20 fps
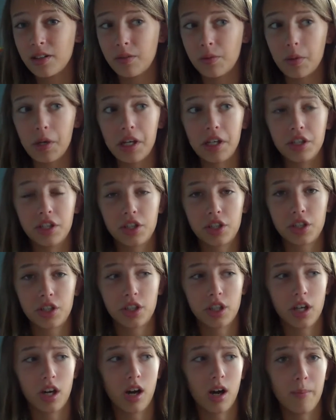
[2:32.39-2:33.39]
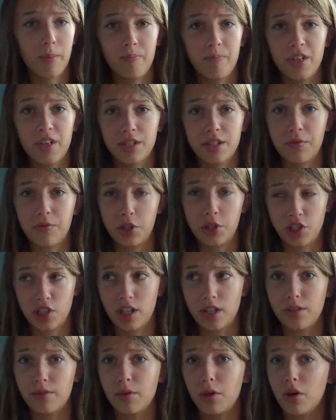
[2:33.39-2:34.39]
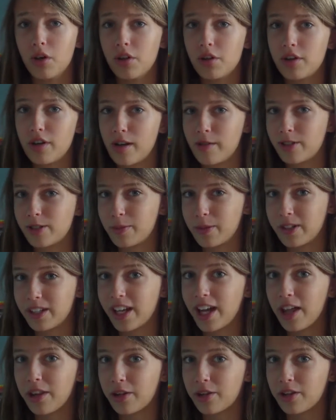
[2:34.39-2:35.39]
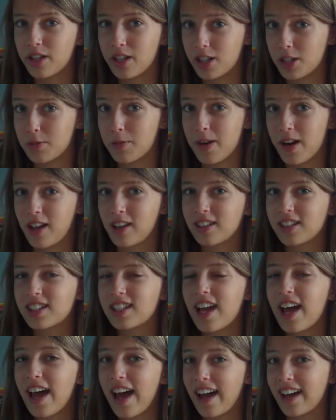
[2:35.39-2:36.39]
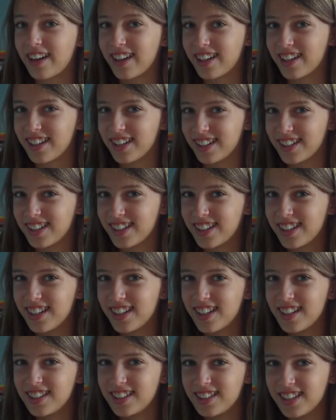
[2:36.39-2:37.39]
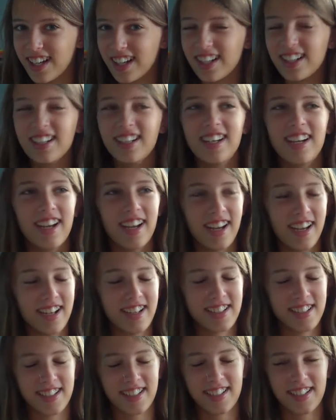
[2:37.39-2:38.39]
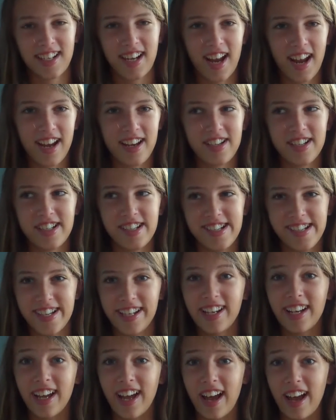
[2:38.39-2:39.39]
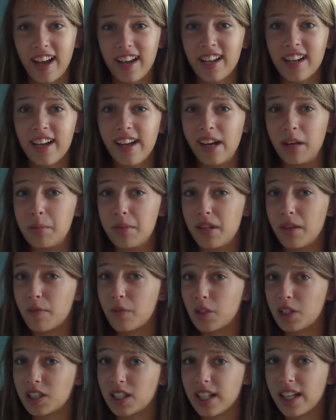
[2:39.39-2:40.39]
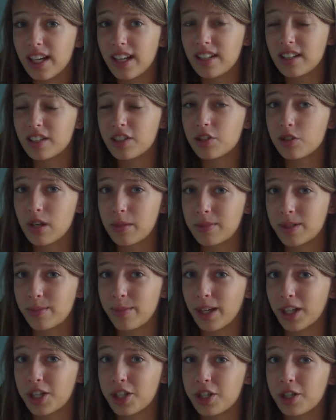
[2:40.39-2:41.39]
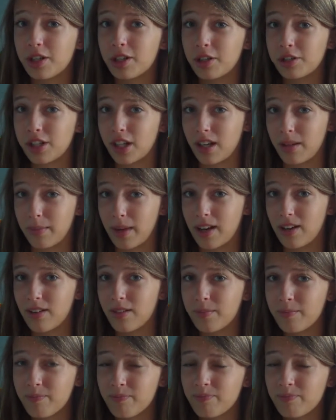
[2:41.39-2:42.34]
which is the first letter of all of their names put together, and it's pronounced heck. Yeah, HHEK. It'll be the first link in the description. Make sure you go check them out.